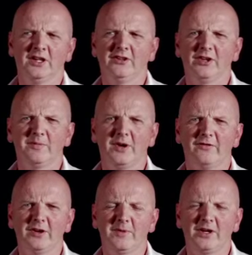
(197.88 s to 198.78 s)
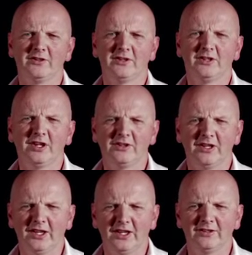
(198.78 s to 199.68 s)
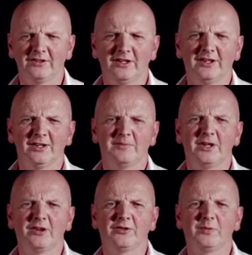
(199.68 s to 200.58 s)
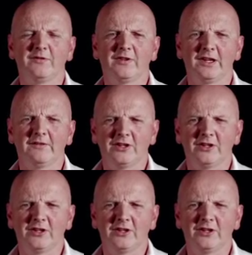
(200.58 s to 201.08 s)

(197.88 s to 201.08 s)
Is it a perfect marriage? Yes, it is, because we forgive